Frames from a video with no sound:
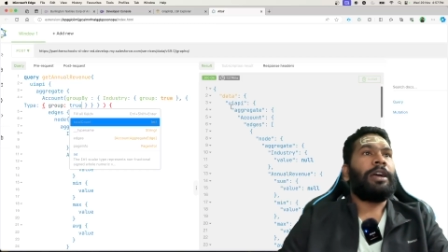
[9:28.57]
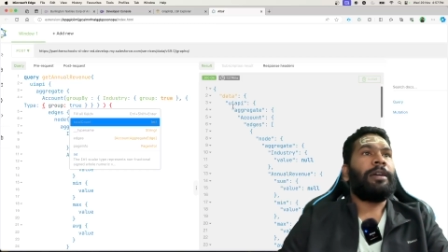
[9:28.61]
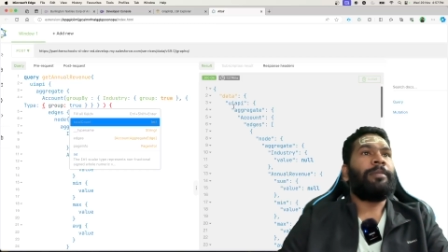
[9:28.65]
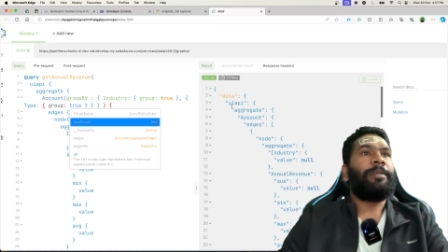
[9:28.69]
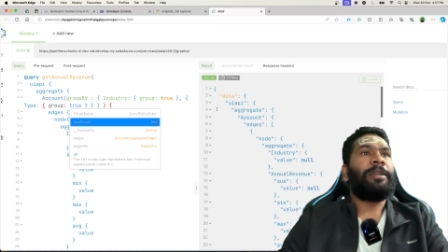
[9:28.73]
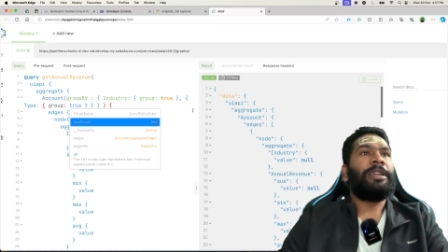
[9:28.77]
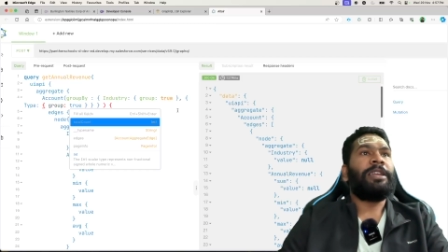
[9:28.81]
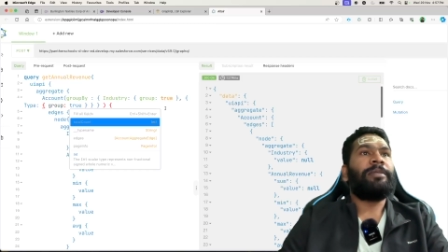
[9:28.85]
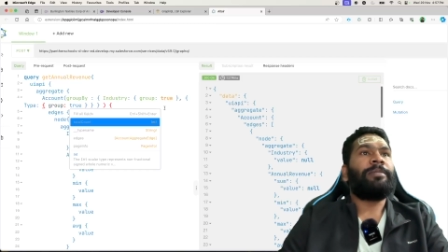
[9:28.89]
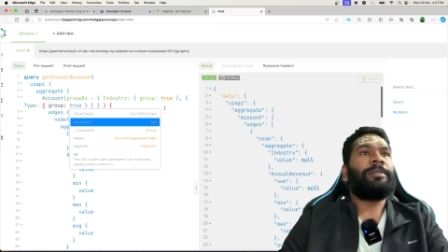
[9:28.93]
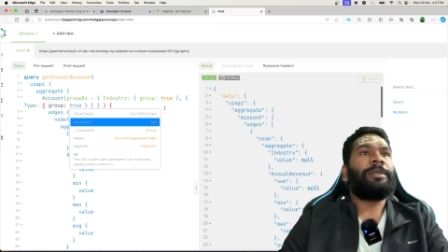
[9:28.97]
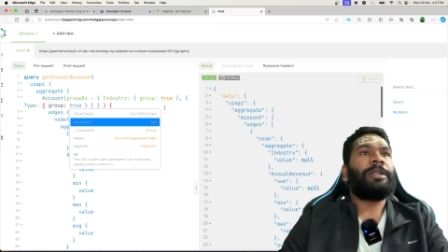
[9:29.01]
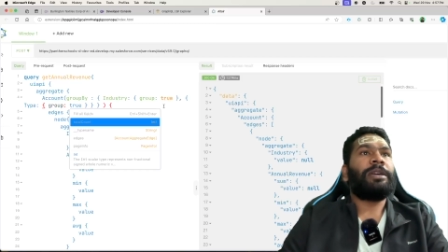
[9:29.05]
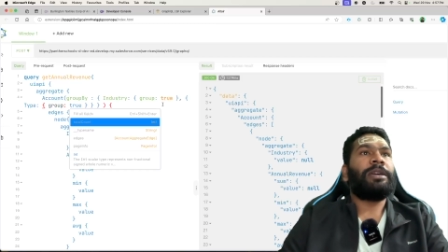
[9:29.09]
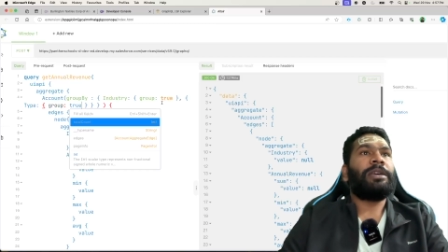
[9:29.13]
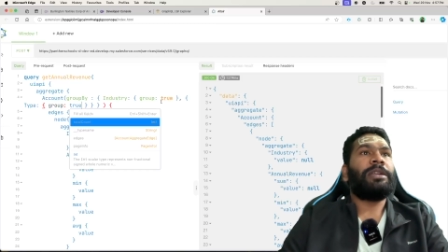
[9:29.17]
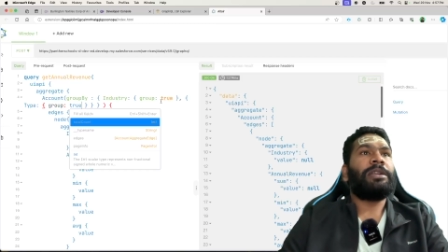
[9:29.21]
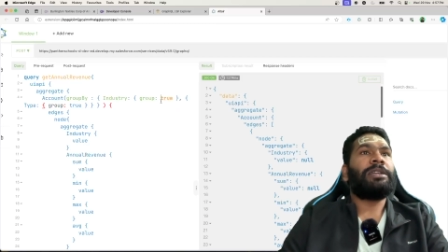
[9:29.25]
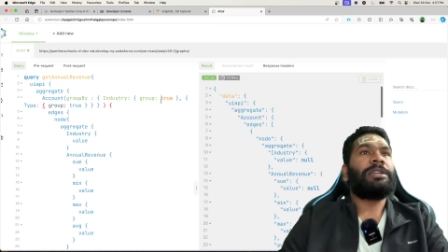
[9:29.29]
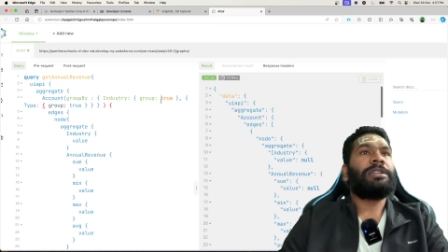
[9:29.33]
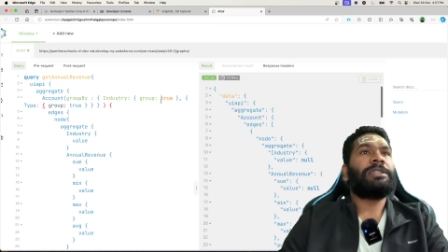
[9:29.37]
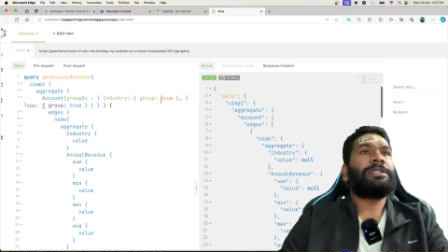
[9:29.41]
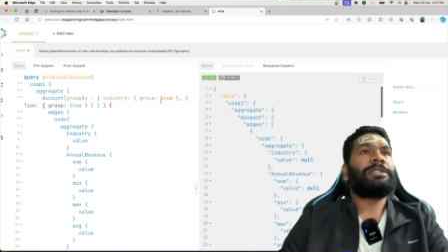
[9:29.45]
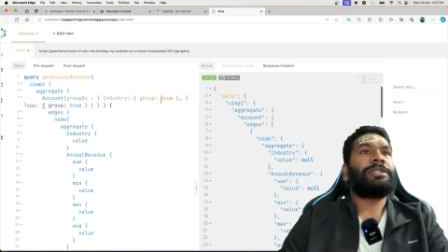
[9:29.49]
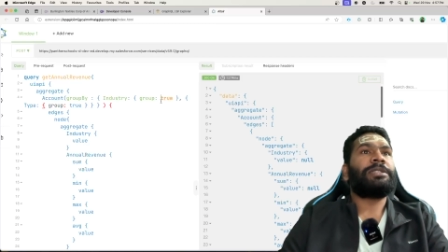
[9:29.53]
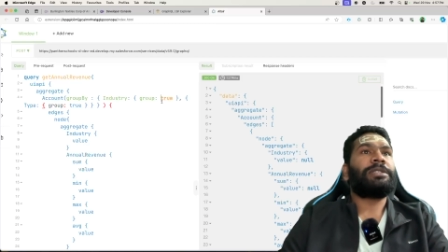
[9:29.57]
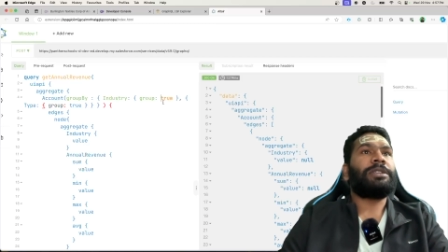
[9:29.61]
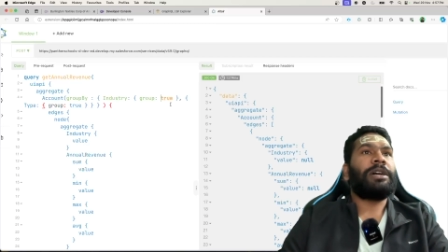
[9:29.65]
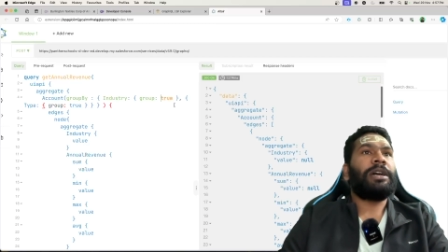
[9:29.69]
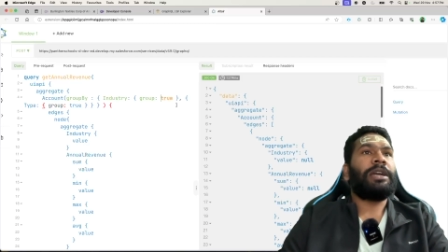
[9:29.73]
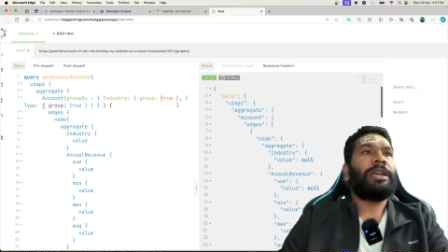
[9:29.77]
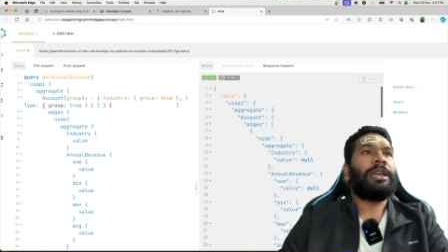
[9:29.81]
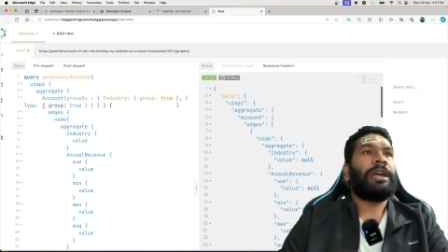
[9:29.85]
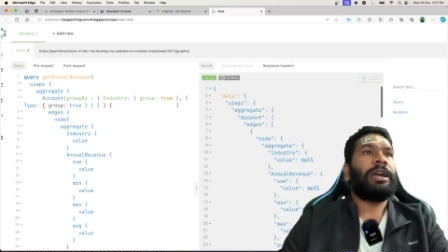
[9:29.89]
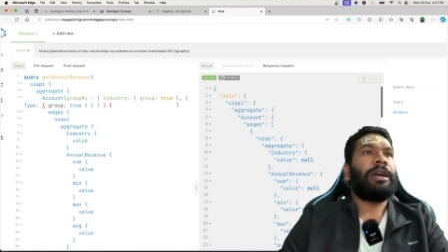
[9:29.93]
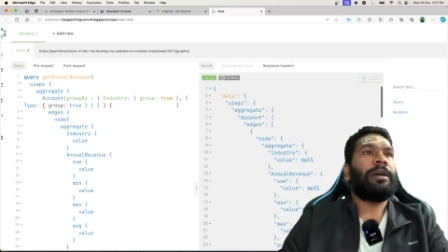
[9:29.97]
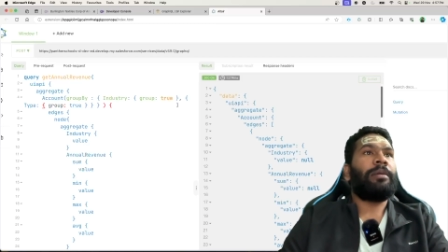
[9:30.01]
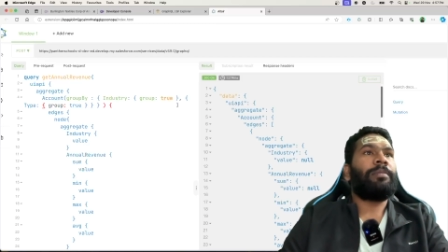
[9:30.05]
believe there is I
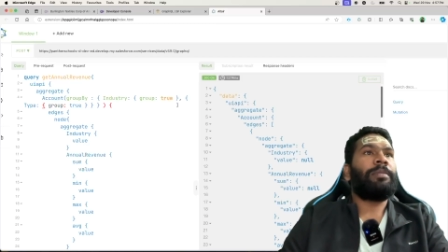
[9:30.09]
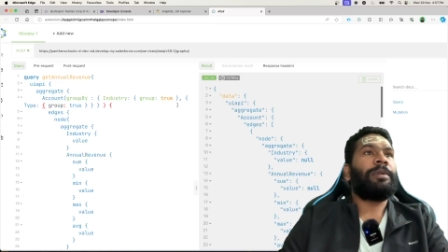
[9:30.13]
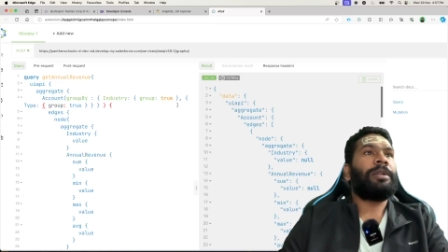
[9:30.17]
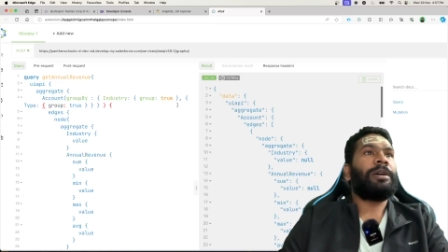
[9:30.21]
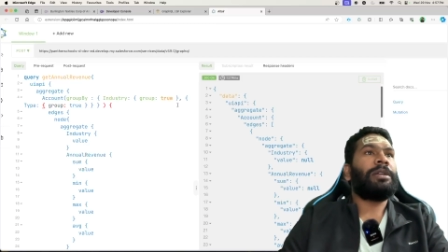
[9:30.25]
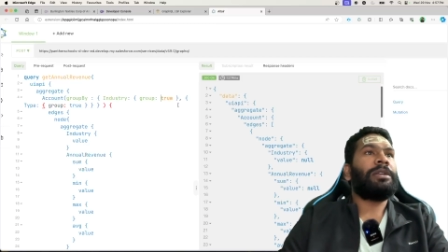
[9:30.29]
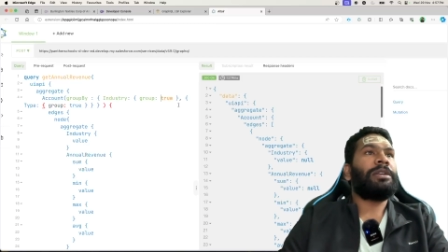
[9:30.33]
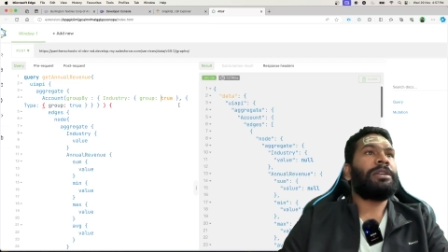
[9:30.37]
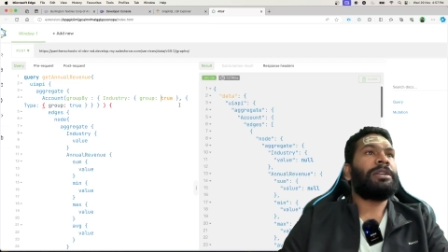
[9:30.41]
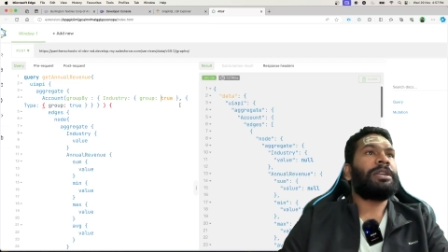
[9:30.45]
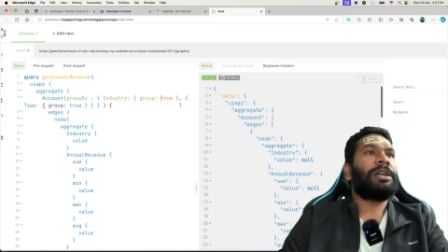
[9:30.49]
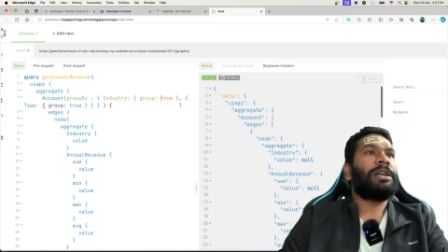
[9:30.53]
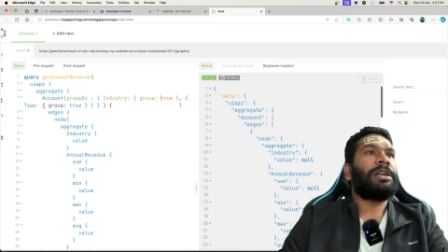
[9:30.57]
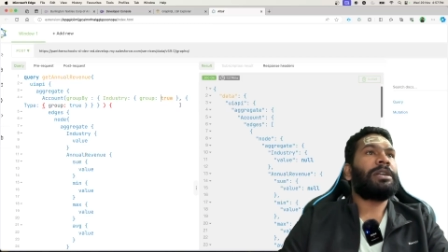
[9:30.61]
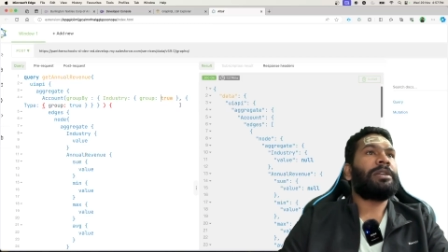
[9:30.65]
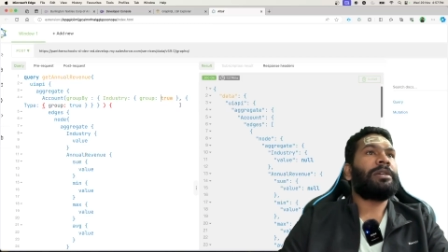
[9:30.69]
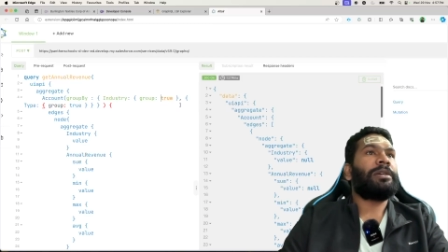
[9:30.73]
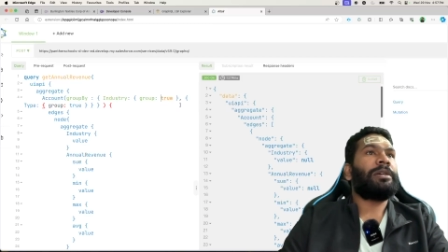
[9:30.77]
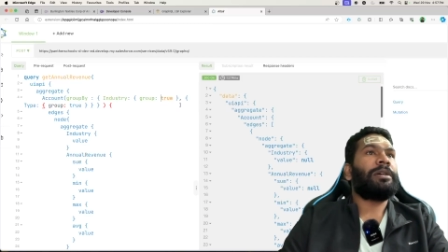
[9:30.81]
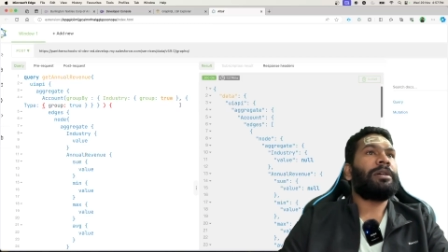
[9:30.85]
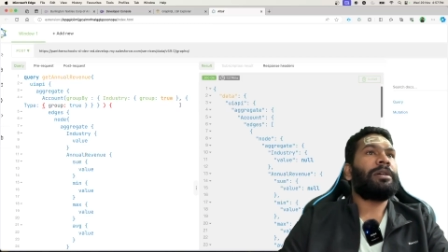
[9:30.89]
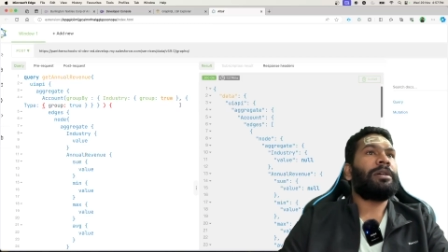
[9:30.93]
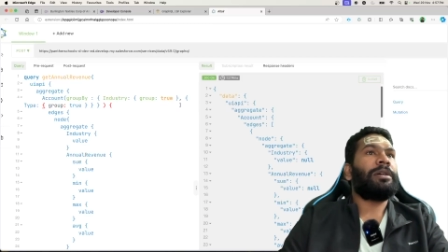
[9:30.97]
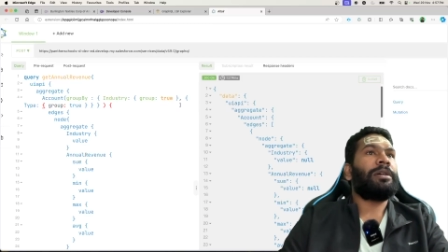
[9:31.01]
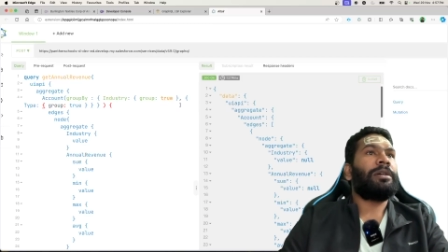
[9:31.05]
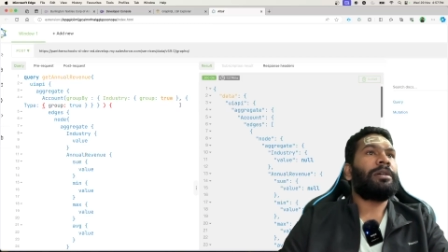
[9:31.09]
have done it at a